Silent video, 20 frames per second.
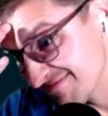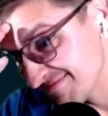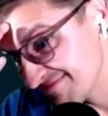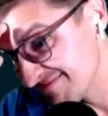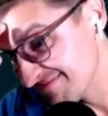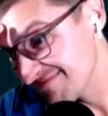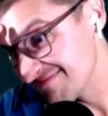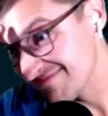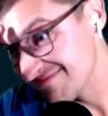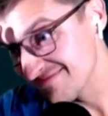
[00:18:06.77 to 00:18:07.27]
added
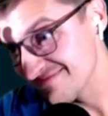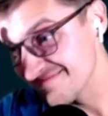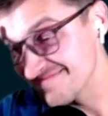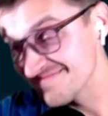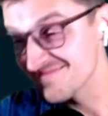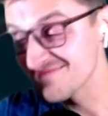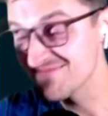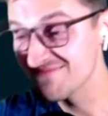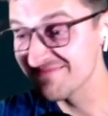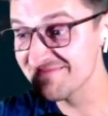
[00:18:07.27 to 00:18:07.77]
to the team
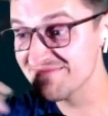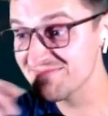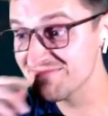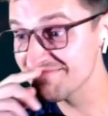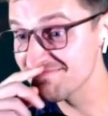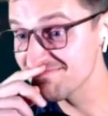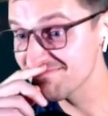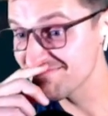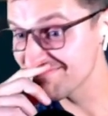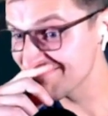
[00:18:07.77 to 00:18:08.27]
with a single
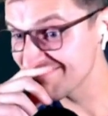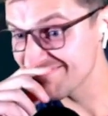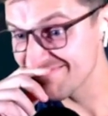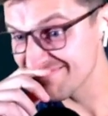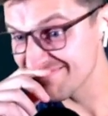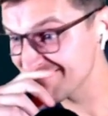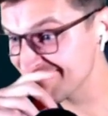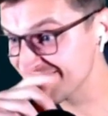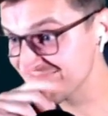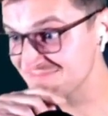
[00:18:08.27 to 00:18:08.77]
Ultra
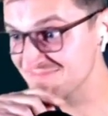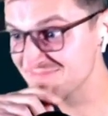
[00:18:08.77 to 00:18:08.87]
Ball.